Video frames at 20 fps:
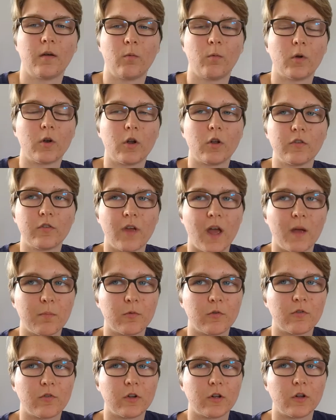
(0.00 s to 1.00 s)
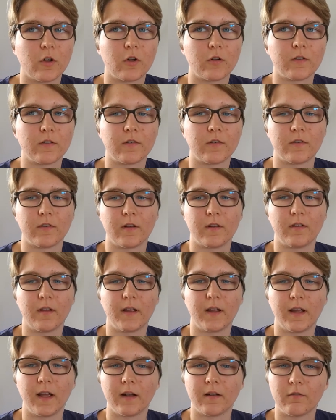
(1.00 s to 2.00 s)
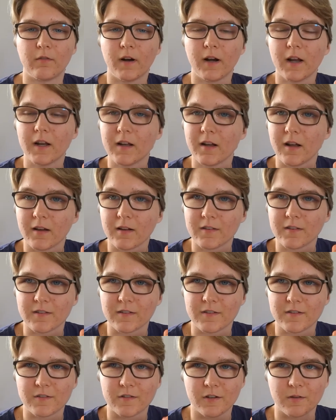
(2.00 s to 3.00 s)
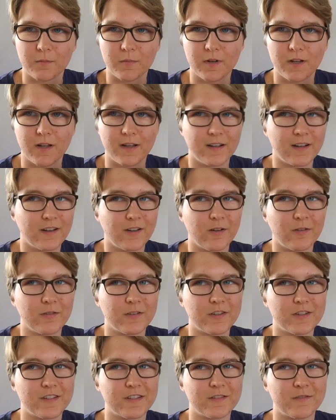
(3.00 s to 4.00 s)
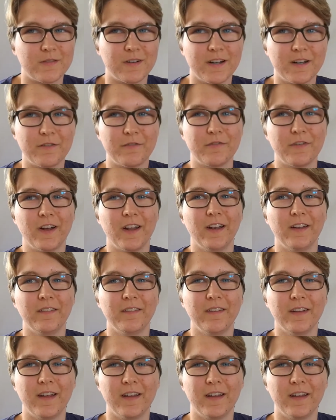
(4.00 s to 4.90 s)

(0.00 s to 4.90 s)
What also happens a lot is that I get recognized as Germany, and that always is really fun.